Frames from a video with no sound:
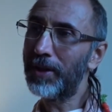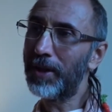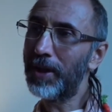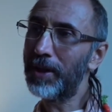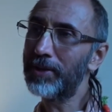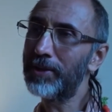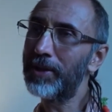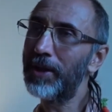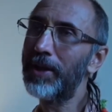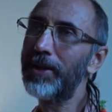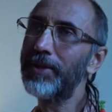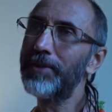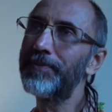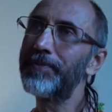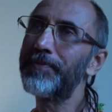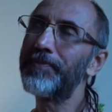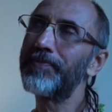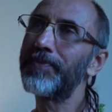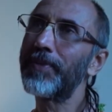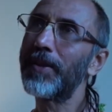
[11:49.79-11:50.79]
And then,
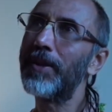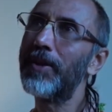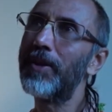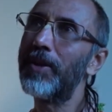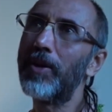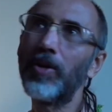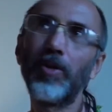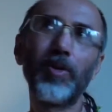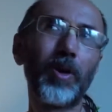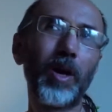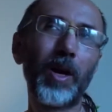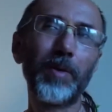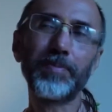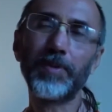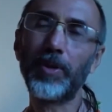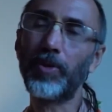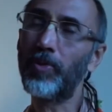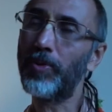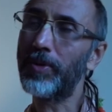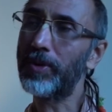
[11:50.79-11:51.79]

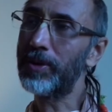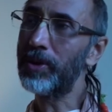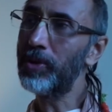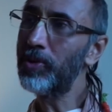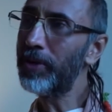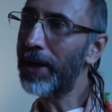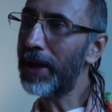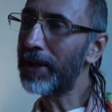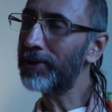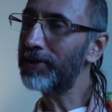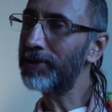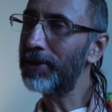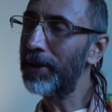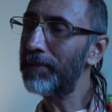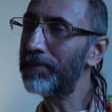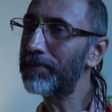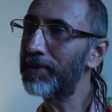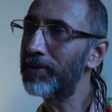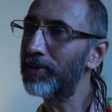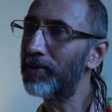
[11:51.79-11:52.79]
after you
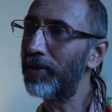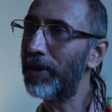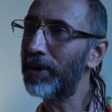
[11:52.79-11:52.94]
accept